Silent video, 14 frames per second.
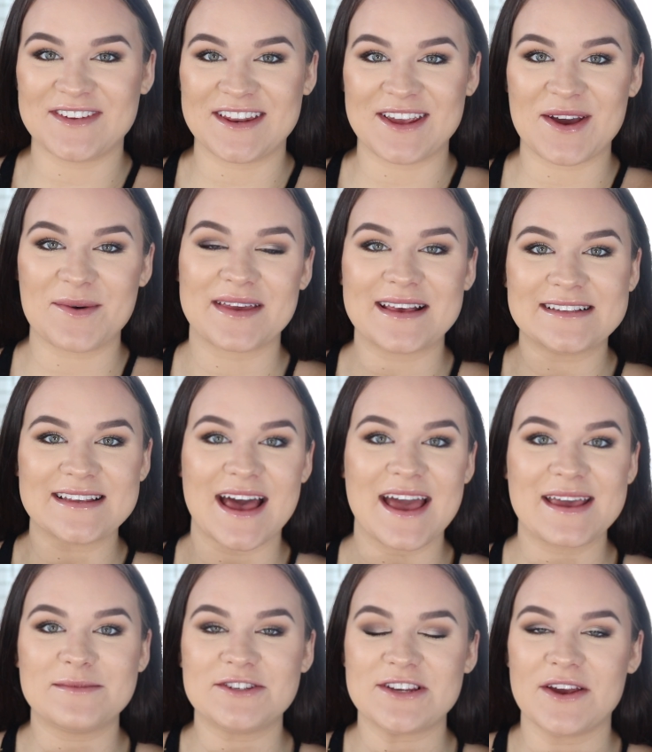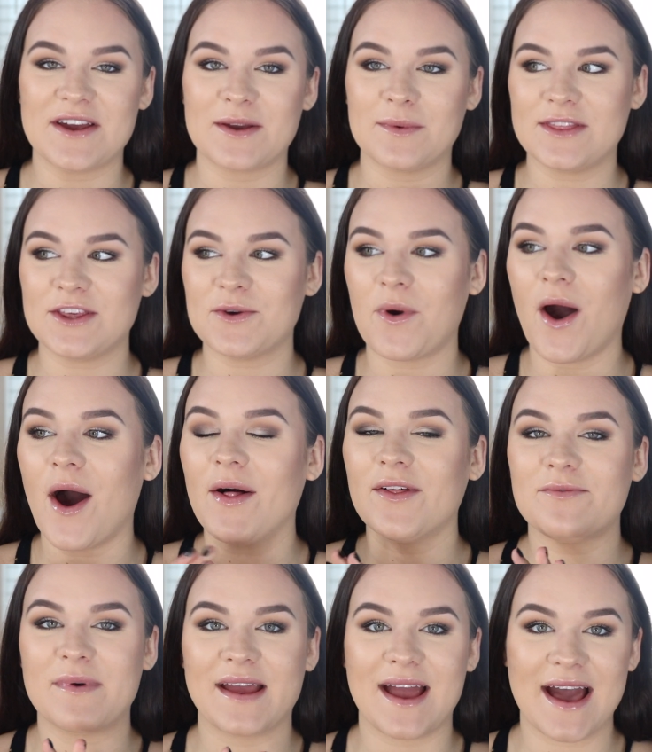video because I am sharing with you all
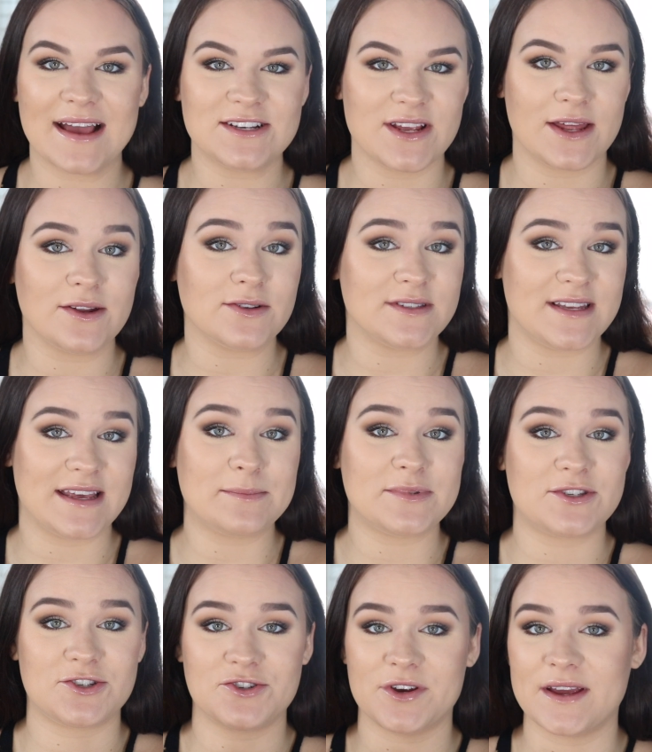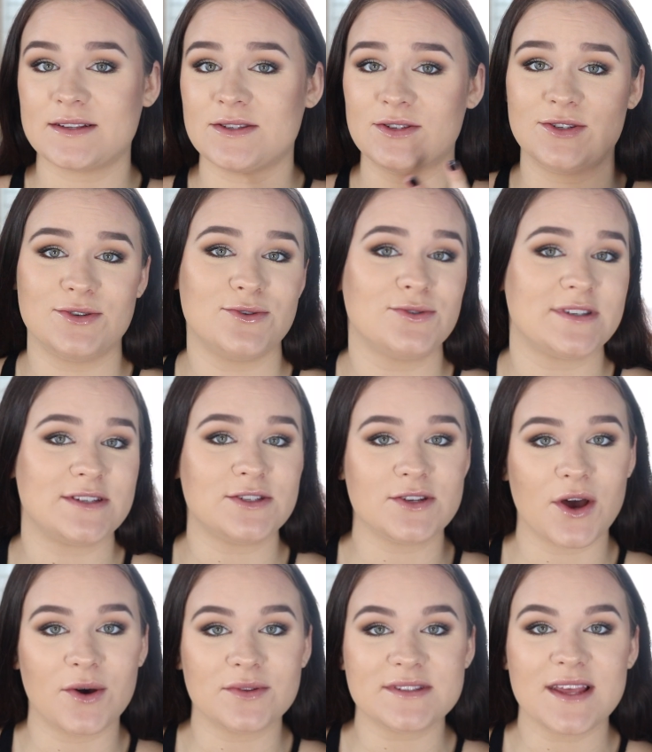of my eyeshadow tips, tricks, do's and
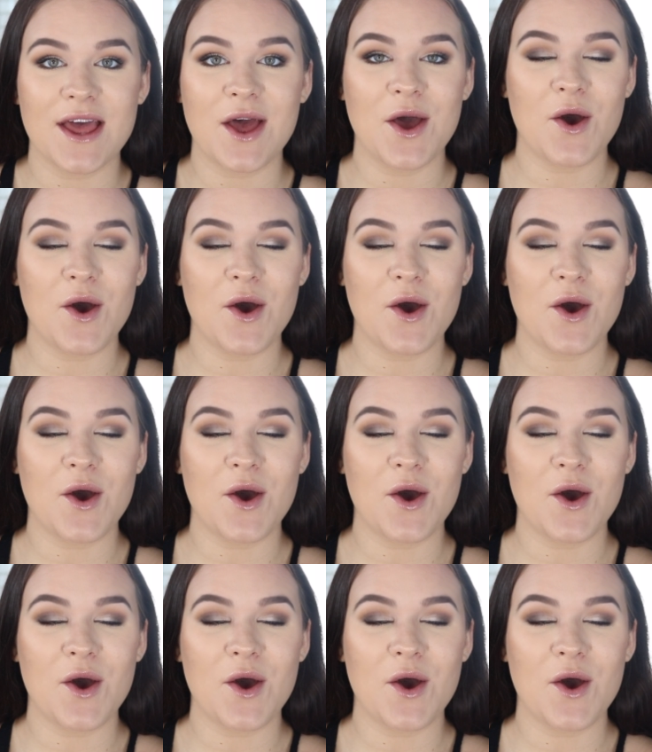don'ts,